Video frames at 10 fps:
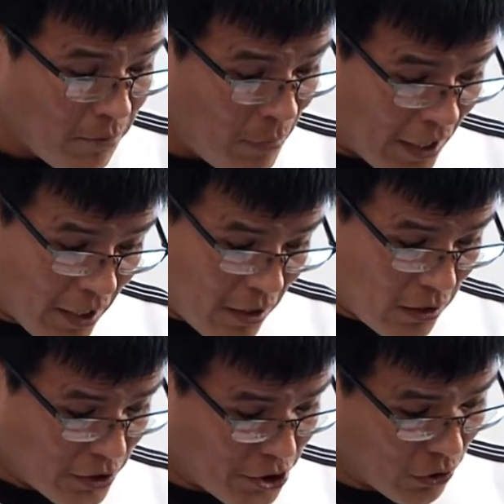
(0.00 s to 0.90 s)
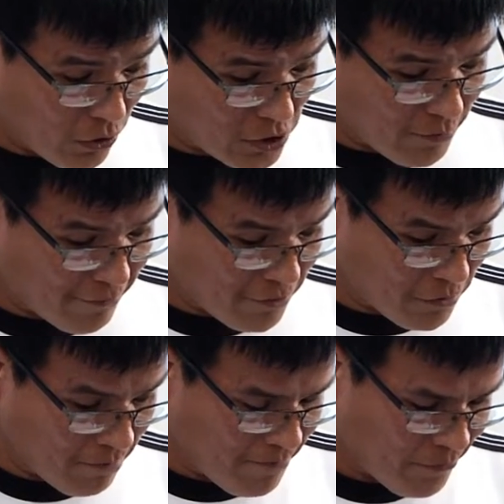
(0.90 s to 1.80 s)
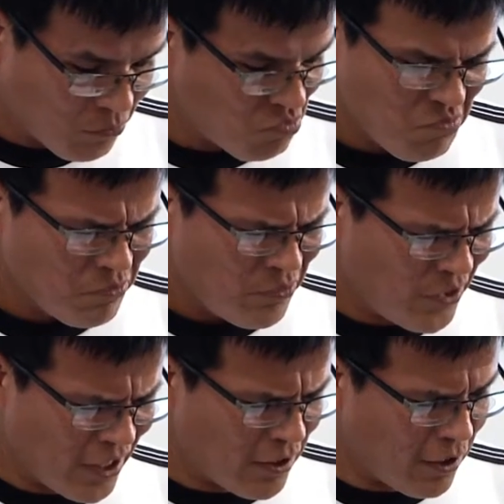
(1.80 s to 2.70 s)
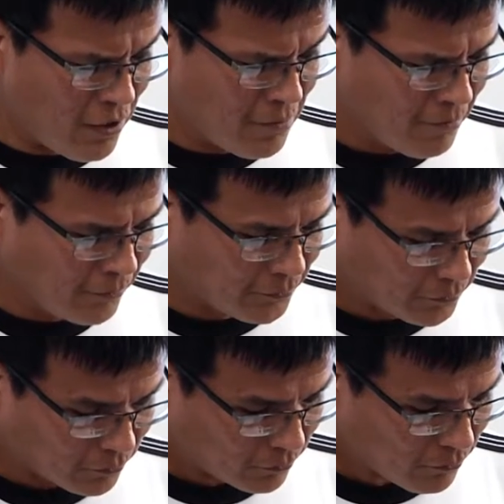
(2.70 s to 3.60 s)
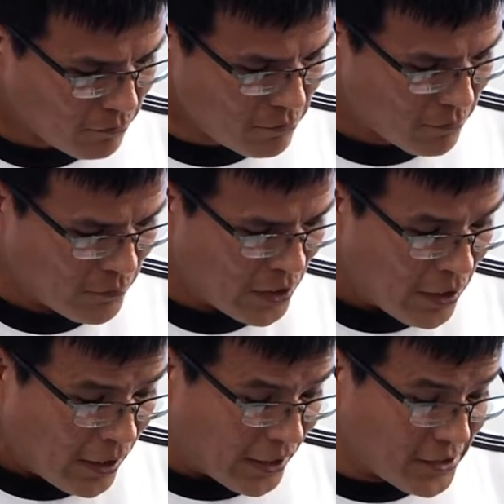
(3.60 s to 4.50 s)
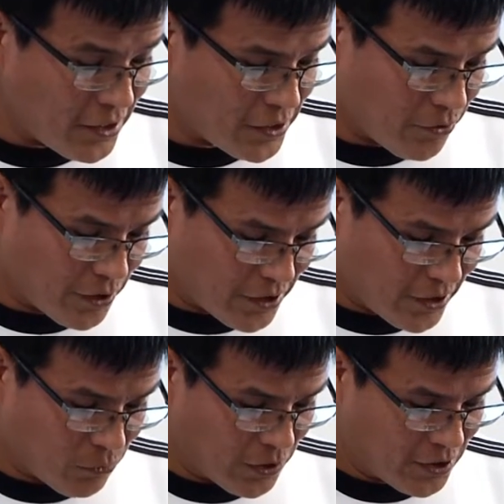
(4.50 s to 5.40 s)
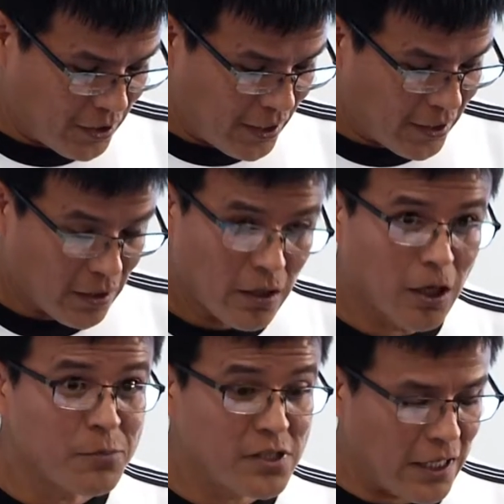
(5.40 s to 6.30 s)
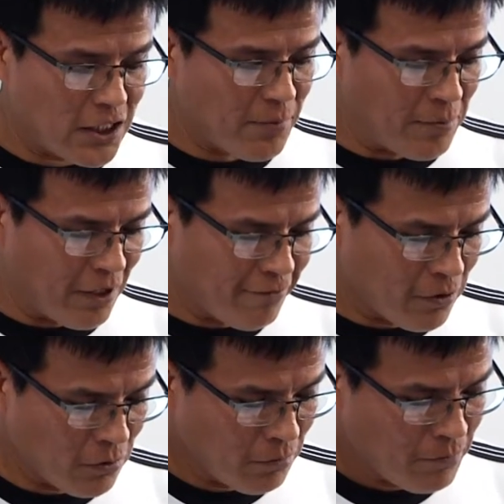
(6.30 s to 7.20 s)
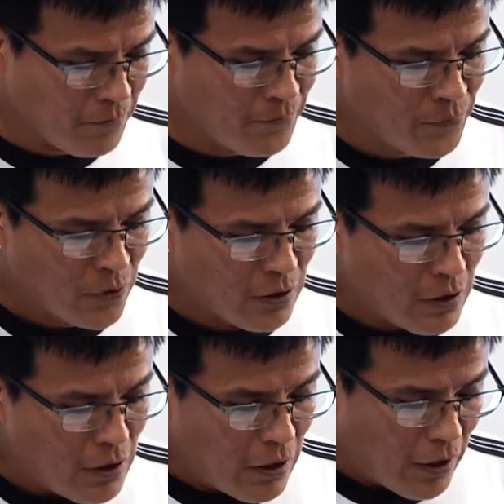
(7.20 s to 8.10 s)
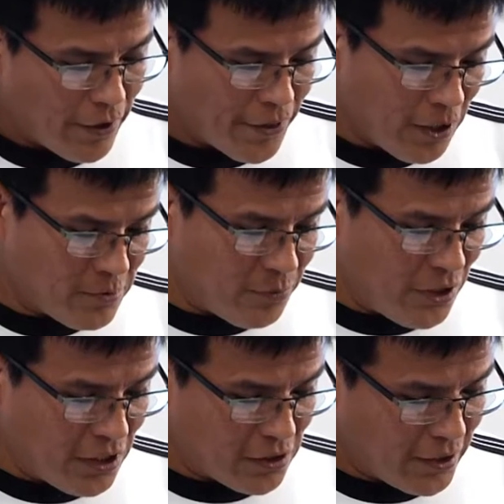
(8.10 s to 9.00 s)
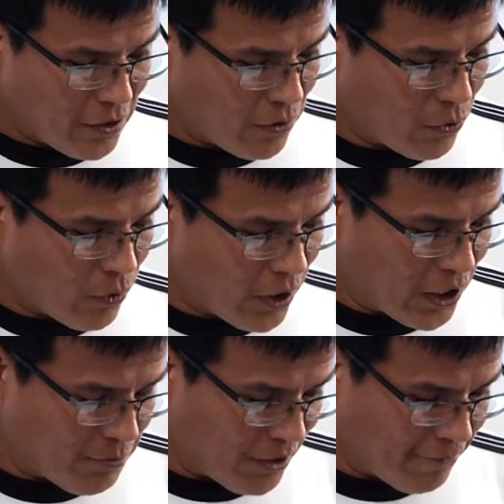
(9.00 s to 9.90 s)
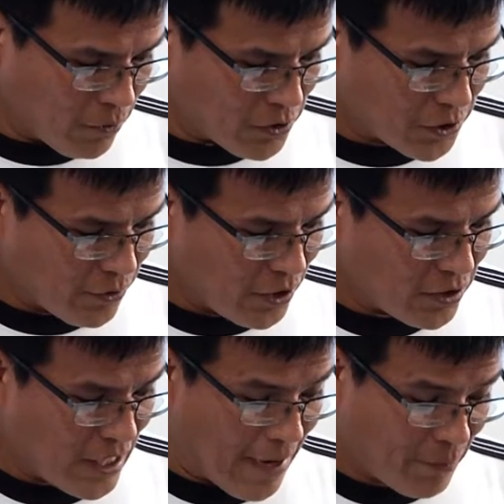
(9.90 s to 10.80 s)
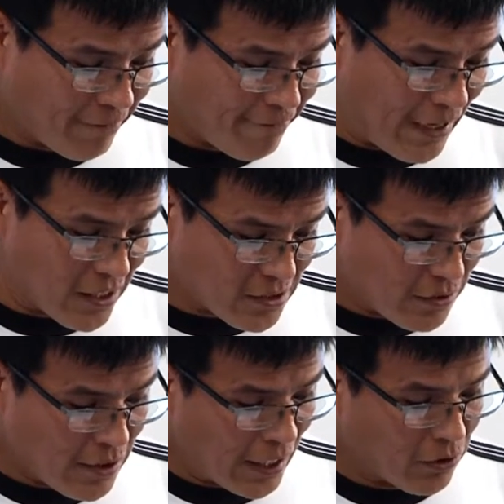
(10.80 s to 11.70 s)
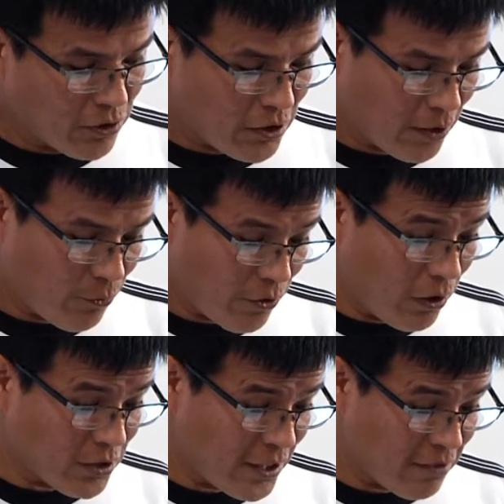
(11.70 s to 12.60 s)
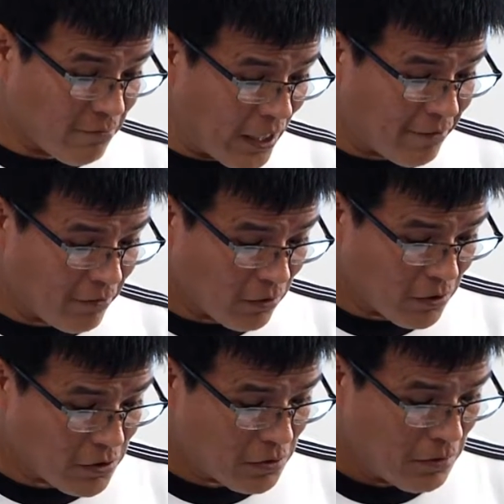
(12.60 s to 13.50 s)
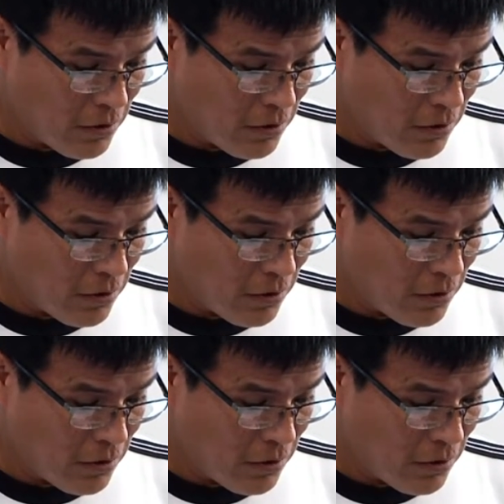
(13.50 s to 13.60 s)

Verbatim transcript: May I? She holds up the phone. Not at all. I cease to exist once again, upstaged by my phone. Her thumbs immediately go to work on my phone screen, tapping faster than I could type with all 10 of my fingers.